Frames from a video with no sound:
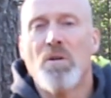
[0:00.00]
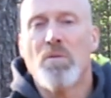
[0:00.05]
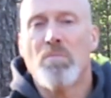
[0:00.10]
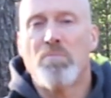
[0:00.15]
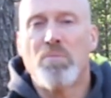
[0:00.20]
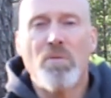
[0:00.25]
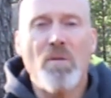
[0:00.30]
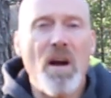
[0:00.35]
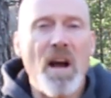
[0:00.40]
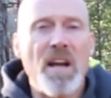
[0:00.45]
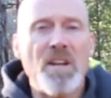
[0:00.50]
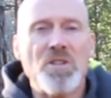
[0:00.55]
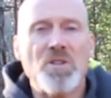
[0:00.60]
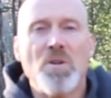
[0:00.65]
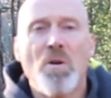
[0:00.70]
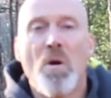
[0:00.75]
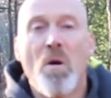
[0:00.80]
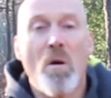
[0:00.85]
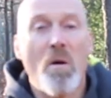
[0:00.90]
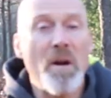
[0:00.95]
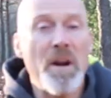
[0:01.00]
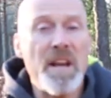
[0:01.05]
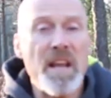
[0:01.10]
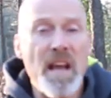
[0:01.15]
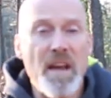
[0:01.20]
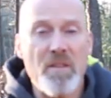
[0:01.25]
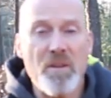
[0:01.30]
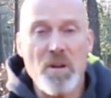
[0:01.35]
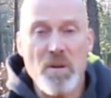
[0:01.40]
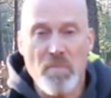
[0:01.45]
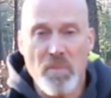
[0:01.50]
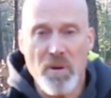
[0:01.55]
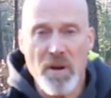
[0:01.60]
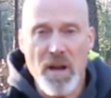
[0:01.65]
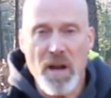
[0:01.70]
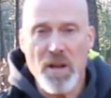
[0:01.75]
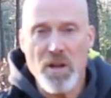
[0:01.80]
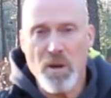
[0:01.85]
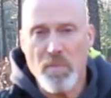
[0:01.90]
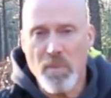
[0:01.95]
brush, or any other debris
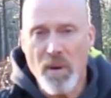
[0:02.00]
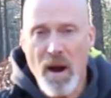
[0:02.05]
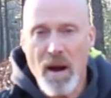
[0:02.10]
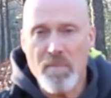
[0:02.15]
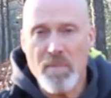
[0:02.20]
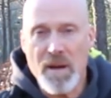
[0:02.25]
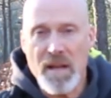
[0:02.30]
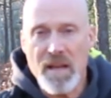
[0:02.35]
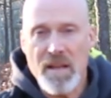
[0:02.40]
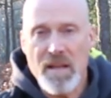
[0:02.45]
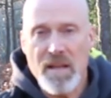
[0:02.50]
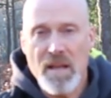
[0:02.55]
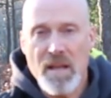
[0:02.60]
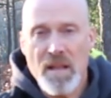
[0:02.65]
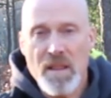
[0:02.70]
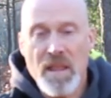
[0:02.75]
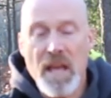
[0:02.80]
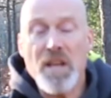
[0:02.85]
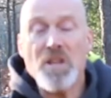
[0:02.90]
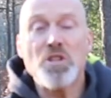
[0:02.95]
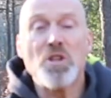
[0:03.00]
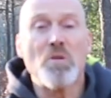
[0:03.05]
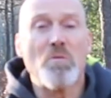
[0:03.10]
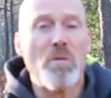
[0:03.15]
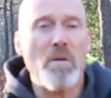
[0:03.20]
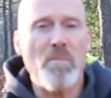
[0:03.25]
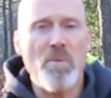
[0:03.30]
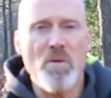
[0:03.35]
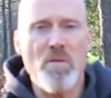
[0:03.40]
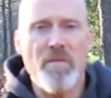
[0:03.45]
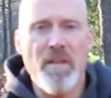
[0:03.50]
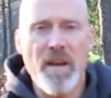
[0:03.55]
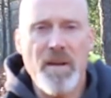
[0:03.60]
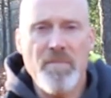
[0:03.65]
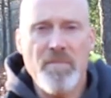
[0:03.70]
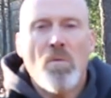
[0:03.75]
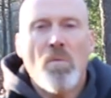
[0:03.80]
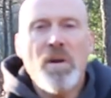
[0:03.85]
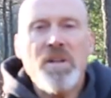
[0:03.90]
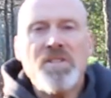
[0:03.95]
on your property, they should remove it.
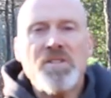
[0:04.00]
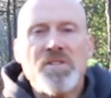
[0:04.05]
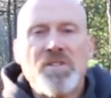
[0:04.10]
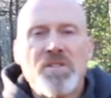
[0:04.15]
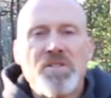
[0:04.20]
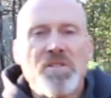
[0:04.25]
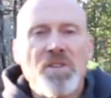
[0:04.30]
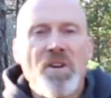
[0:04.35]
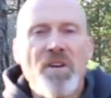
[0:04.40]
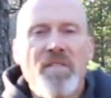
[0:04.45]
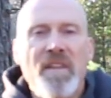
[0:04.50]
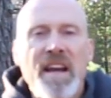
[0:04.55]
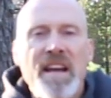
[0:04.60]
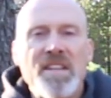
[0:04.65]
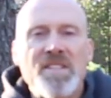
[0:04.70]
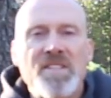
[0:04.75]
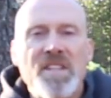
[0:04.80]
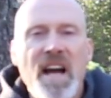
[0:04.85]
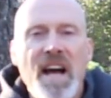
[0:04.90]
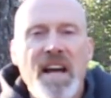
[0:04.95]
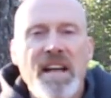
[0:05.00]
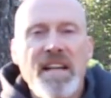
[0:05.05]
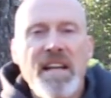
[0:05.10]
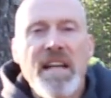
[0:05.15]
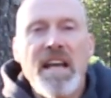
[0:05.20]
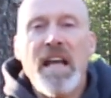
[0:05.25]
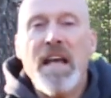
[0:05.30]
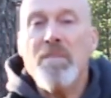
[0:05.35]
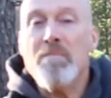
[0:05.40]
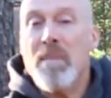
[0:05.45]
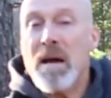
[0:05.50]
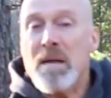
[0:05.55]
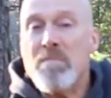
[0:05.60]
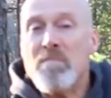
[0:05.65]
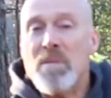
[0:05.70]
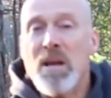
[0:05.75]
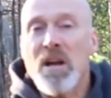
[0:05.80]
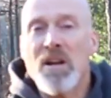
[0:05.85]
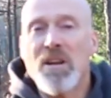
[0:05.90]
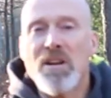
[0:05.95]
Once the survey is done, it might
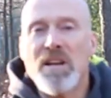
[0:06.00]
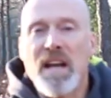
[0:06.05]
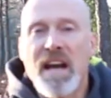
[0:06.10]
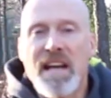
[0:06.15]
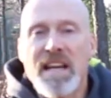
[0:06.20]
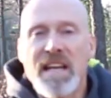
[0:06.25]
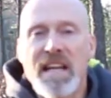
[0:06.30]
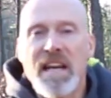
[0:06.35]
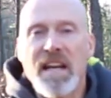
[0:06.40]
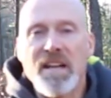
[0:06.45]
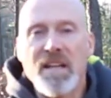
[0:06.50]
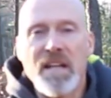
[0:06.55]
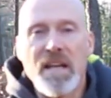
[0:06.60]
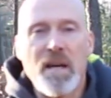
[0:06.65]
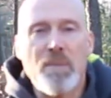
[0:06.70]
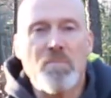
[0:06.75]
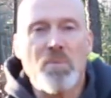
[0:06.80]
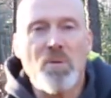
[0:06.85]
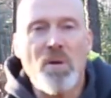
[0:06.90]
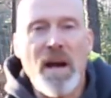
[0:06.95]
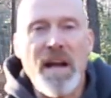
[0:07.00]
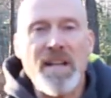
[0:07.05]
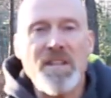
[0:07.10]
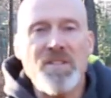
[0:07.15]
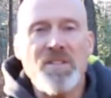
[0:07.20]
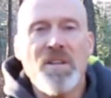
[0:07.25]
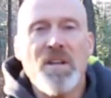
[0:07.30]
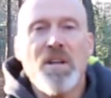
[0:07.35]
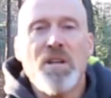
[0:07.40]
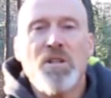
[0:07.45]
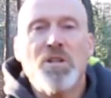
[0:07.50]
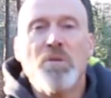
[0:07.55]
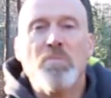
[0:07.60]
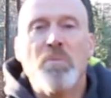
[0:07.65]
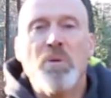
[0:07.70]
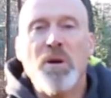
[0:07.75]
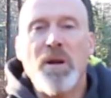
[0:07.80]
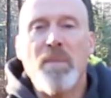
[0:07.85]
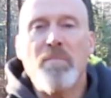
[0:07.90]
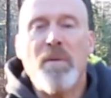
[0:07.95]
be a good idea to get a price to
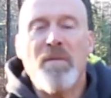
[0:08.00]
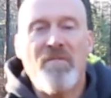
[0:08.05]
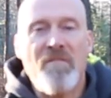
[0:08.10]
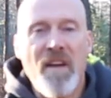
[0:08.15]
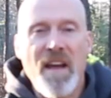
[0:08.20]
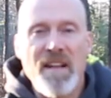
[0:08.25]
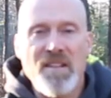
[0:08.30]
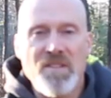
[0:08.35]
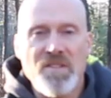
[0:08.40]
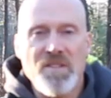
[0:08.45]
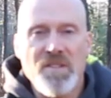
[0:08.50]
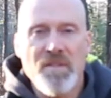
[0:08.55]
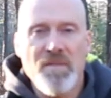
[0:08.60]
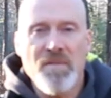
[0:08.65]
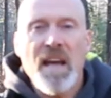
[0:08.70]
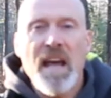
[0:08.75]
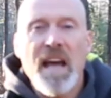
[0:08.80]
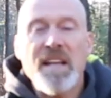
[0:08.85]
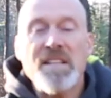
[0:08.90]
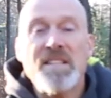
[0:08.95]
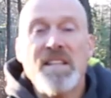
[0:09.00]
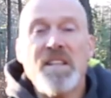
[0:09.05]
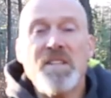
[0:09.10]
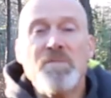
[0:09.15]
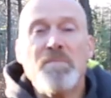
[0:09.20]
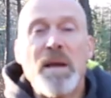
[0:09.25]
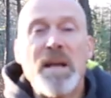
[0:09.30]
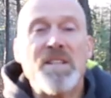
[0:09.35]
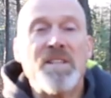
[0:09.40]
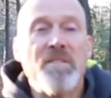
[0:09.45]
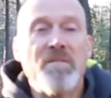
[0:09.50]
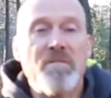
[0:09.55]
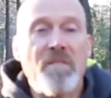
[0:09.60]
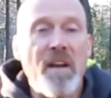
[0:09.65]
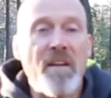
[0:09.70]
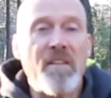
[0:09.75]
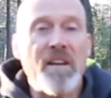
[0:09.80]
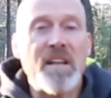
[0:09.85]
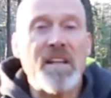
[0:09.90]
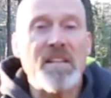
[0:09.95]
put up a fence, as this makes it
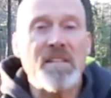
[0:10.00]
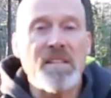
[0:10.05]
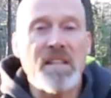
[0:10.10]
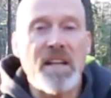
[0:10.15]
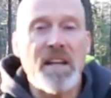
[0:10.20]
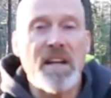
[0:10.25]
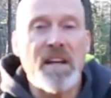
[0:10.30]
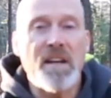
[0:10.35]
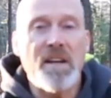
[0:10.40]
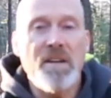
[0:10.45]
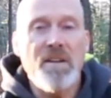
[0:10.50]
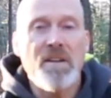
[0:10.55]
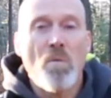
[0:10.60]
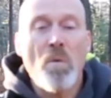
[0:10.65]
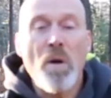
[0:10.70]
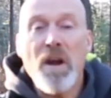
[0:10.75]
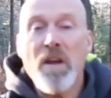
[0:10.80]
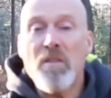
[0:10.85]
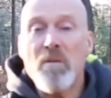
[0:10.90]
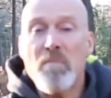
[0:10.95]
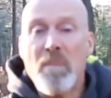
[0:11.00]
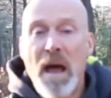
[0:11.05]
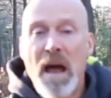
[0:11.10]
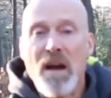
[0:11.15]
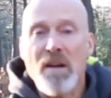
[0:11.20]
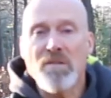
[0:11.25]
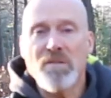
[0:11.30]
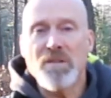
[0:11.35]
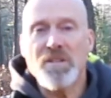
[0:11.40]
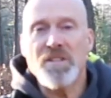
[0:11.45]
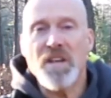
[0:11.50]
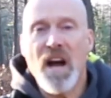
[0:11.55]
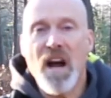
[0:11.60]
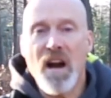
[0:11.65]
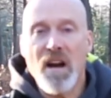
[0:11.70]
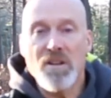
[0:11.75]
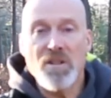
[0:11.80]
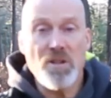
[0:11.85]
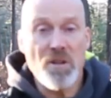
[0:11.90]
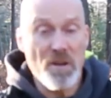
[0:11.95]
very clear where the boundaries
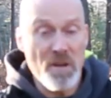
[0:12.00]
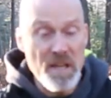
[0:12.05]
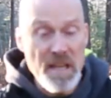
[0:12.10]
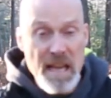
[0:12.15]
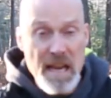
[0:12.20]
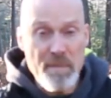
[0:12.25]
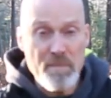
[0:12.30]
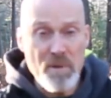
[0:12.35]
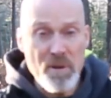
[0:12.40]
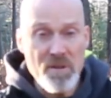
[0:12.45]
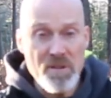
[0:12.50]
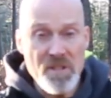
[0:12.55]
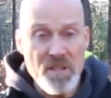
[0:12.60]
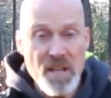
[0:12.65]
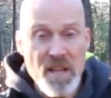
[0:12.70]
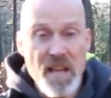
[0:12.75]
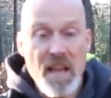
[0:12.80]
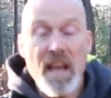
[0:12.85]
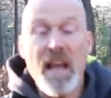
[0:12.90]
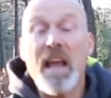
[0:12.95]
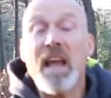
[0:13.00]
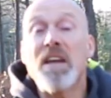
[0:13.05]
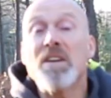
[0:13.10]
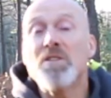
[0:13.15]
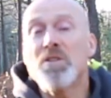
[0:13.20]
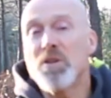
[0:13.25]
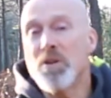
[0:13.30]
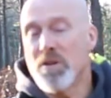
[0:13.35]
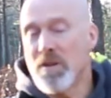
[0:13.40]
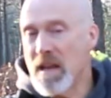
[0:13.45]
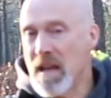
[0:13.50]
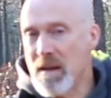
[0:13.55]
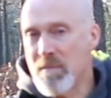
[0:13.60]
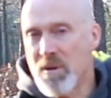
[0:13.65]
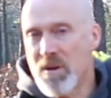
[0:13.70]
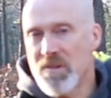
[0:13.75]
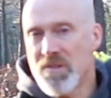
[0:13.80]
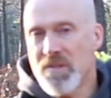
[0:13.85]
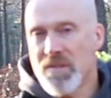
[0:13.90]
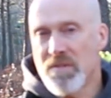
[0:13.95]
are to your campers and to your
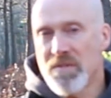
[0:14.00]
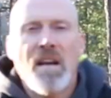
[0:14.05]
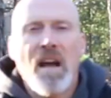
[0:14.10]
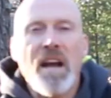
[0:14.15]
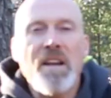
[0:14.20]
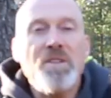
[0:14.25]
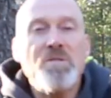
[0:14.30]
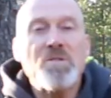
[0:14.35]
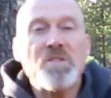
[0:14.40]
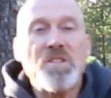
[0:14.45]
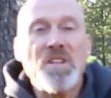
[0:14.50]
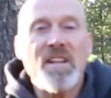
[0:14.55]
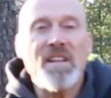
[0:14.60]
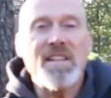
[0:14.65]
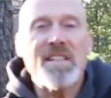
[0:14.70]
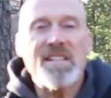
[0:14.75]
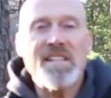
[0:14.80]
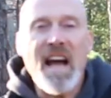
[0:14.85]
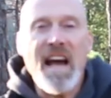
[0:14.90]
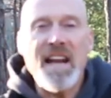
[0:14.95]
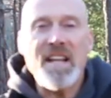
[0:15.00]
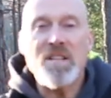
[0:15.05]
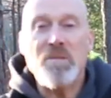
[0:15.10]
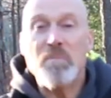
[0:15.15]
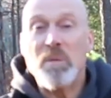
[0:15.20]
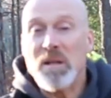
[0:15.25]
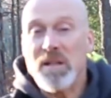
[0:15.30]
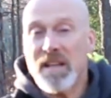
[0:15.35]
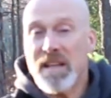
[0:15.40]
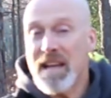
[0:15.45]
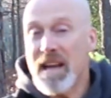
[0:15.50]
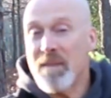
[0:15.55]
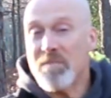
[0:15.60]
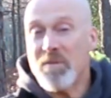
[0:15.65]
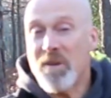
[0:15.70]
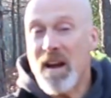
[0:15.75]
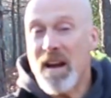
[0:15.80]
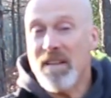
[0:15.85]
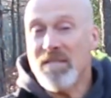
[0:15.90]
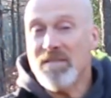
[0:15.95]
neighbors. Are you still excited to build a
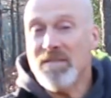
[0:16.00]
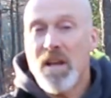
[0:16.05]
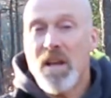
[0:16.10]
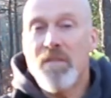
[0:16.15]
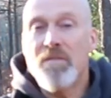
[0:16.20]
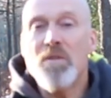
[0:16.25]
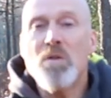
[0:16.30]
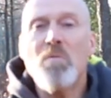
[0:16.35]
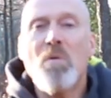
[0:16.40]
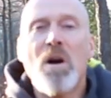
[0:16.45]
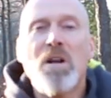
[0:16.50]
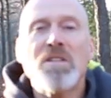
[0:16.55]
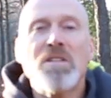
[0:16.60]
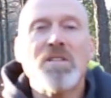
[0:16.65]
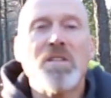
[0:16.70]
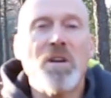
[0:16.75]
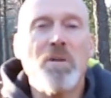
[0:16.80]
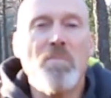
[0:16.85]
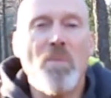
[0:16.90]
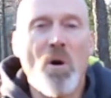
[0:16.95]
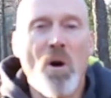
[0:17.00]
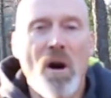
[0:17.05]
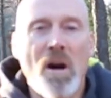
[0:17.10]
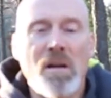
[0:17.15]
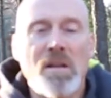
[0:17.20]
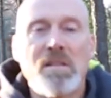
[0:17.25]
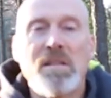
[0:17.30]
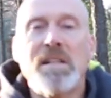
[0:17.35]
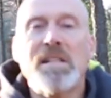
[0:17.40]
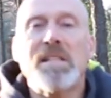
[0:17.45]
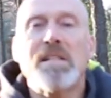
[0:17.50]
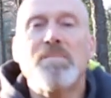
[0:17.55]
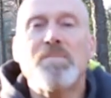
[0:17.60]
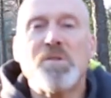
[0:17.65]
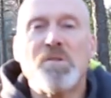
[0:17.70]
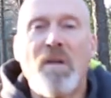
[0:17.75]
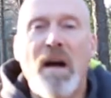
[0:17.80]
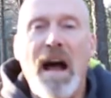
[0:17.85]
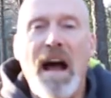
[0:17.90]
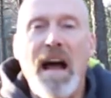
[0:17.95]
campground? If you want to learn more, click
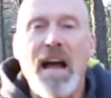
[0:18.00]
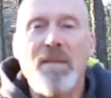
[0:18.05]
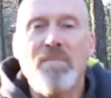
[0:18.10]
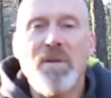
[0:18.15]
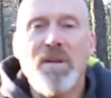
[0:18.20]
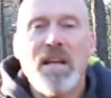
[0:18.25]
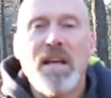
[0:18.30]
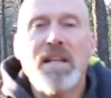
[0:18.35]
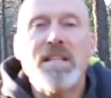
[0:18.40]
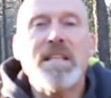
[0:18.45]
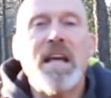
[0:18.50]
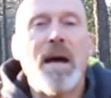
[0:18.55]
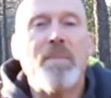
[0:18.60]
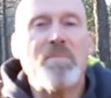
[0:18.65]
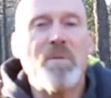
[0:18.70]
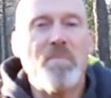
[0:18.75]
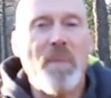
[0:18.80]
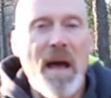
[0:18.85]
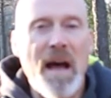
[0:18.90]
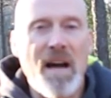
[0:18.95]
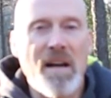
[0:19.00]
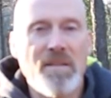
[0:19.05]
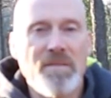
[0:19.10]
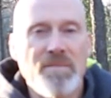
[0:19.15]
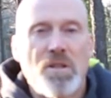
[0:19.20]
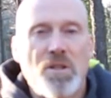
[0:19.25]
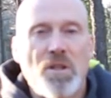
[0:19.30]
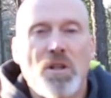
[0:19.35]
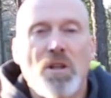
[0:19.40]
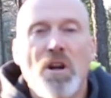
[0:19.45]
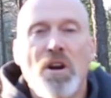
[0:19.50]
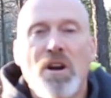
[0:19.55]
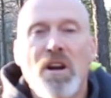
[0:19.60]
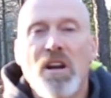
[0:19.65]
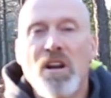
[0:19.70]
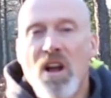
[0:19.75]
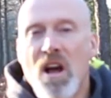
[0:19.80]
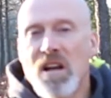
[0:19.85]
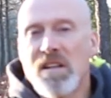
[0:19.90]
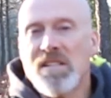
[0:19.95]
subscribe and tap the bell to learn
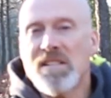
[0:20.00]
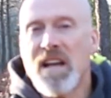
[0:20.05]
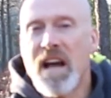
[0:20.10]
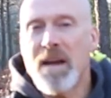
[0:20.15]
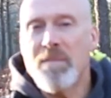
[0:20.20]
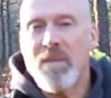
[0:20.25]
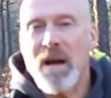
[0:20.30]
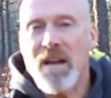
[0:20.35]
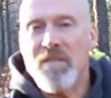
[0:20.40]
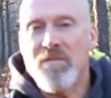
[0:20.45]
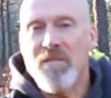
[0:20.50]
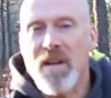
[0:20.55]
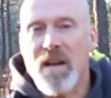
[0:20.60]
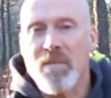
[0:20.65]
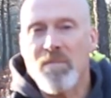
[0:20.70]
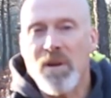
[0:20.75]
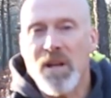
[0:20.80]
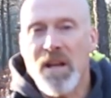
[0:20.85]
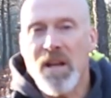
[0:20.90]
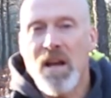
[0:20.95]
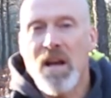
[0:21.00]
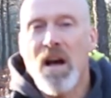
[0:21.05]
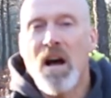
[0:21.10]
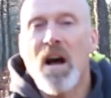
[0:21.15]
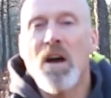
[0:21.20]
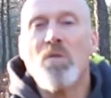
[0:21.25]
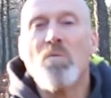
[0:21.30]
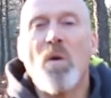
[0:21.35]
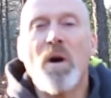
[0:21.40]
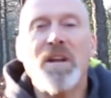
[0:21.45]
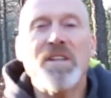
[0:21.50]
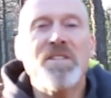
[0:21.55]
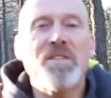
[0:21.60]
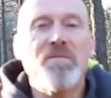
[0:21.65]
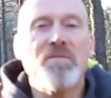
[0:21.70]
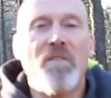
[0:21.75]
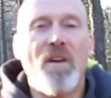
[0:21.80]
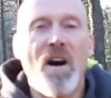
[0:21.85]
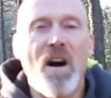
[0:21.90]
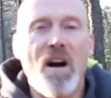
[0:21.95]
alongside my family on what is
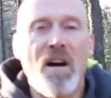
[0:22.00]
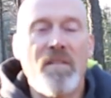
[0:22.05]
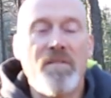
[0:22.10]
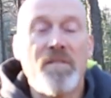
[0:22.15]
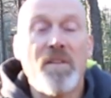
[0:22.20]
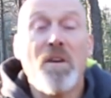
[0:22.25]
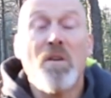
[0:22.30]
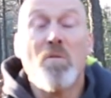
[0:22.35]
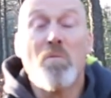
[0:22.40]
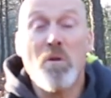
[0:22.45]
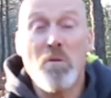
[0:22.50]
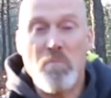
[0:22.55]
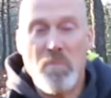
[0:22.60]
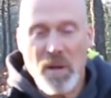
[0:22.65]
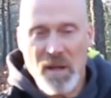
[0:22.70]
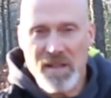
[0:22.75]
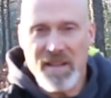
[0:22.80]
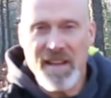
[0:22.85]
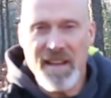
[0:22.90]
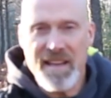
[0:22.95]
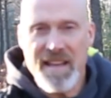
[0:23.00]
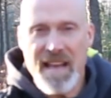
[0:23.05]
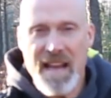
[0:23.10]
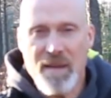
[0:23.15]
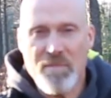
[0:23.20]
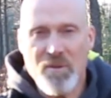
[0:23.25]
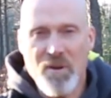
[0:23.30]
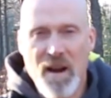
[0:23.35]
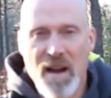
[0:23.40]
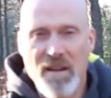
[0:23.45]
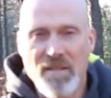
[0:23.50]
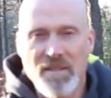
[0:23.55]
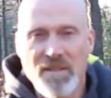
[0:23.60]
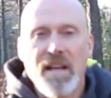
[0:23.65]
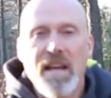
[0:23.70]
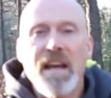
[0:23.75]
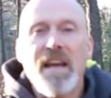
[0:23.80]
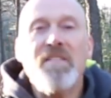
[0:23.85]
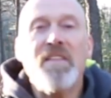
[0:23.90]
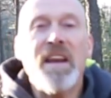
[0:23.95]
involved with building a campground.
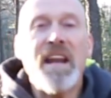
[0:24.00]
In the